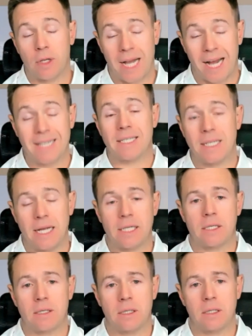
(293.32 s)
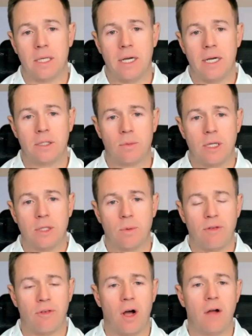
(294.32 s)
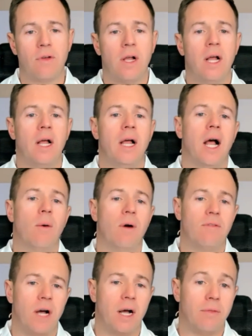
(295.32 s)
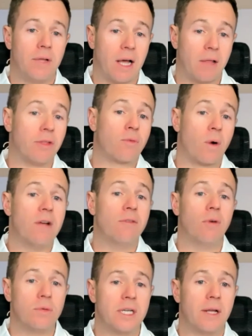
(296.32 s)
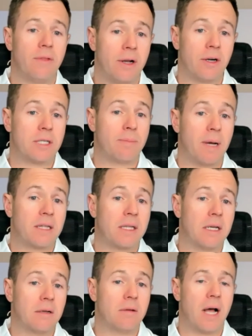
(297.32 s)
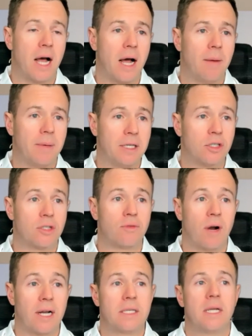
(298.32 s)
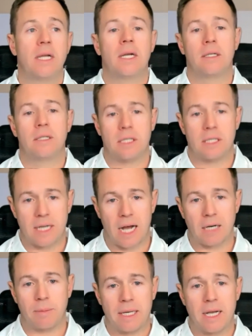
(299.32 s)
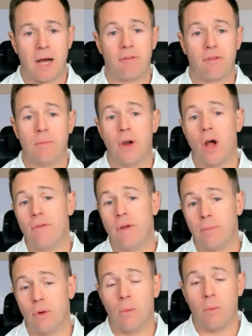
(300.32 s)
cuts next year in 2025. However, the other 3 have all said they're expecting interest rates to start to be cut from November